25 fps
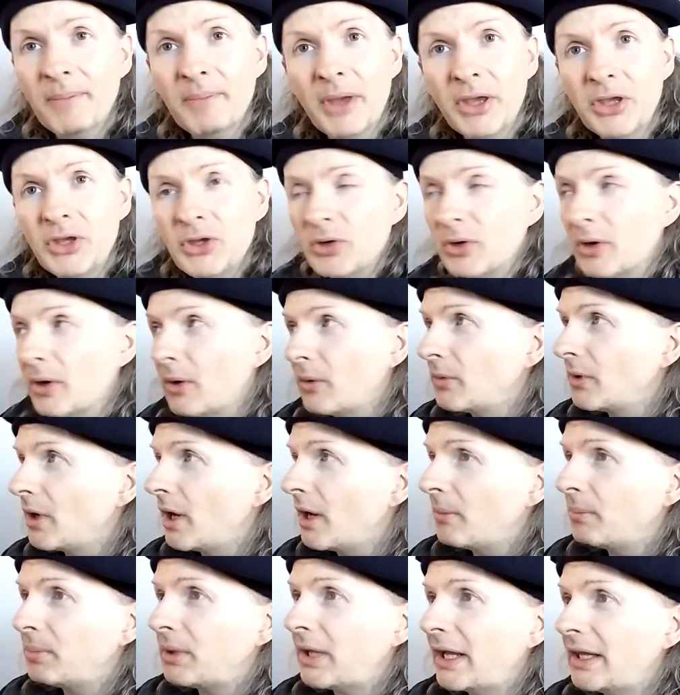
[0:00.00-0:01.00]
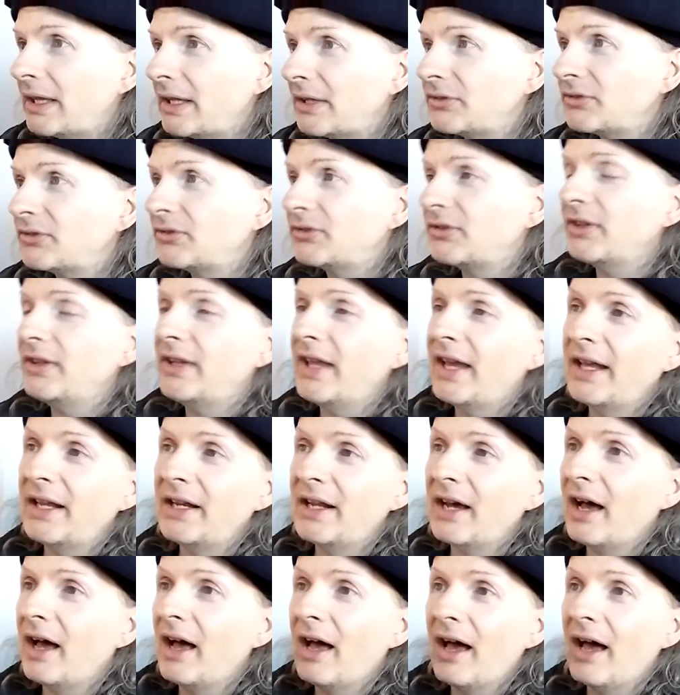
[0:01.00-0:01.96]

Make your own playlists, and then